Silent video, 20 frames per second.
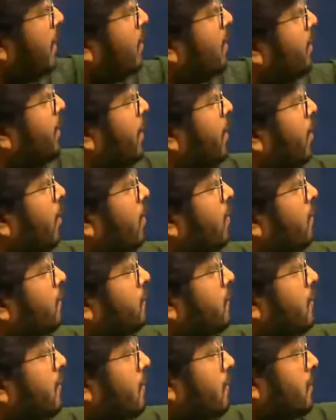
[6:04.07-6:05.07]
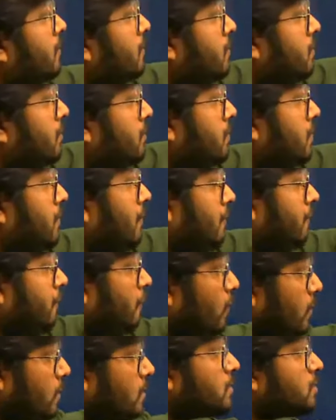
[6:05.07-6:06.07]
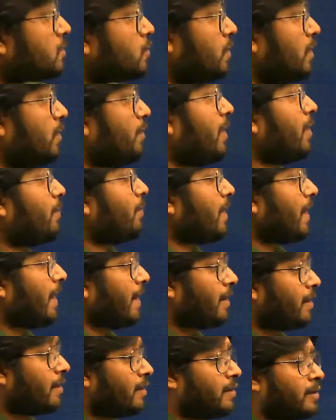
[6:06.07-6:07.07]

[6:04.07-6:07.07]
a lot of focus we'll be applying